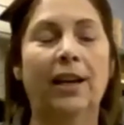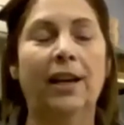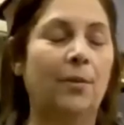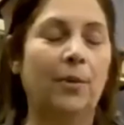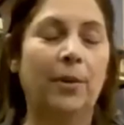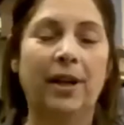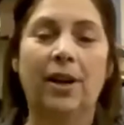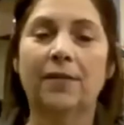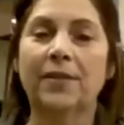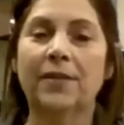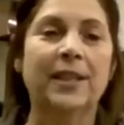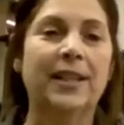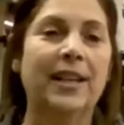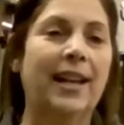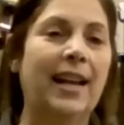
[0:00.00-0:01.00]
We
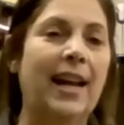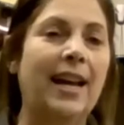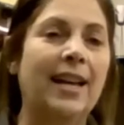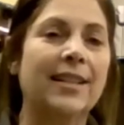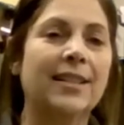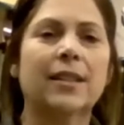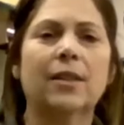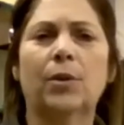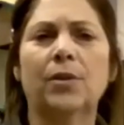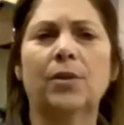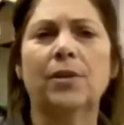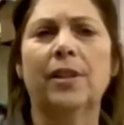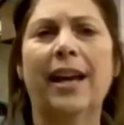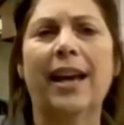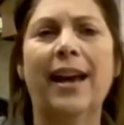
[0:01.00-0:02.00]
often get asked, well, do
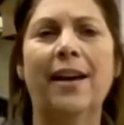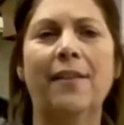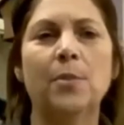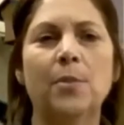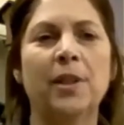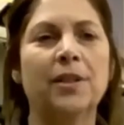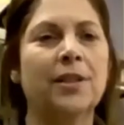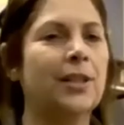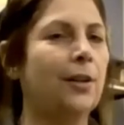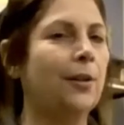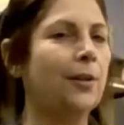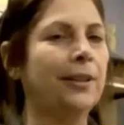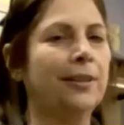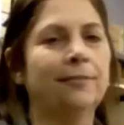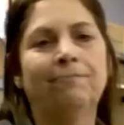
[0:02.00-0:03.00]
you have them in
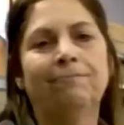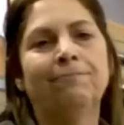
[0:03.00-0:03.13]
solar?